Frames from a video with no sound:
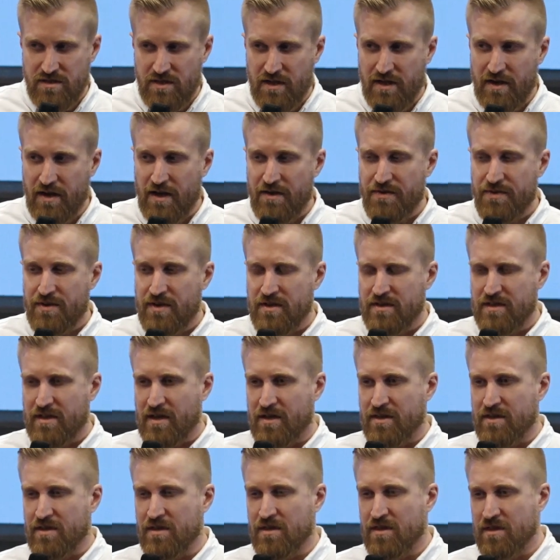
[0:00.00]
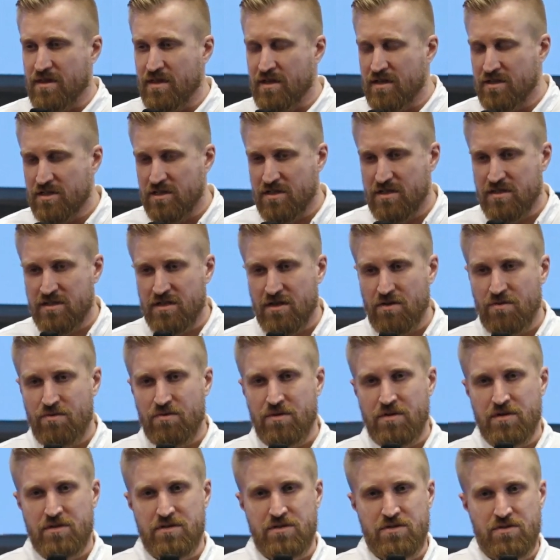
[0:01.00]
And I think that this is the
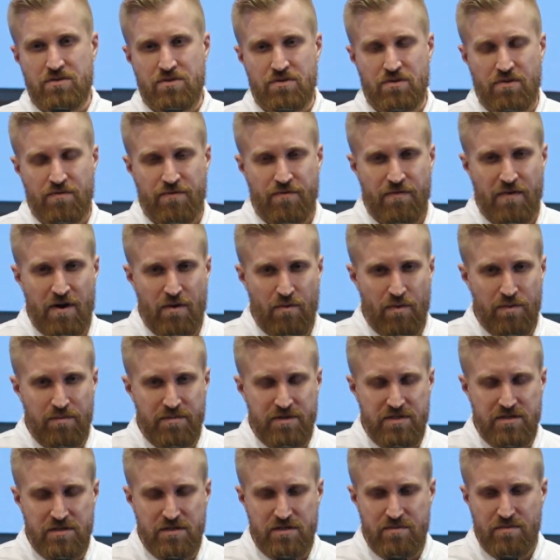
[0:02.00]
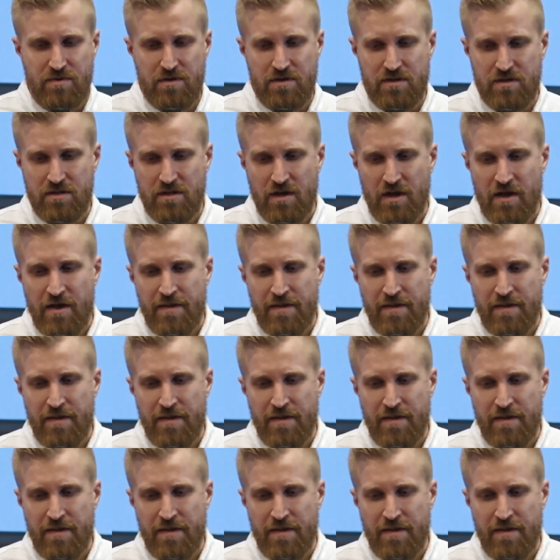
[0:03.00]
cornerstone of our business model,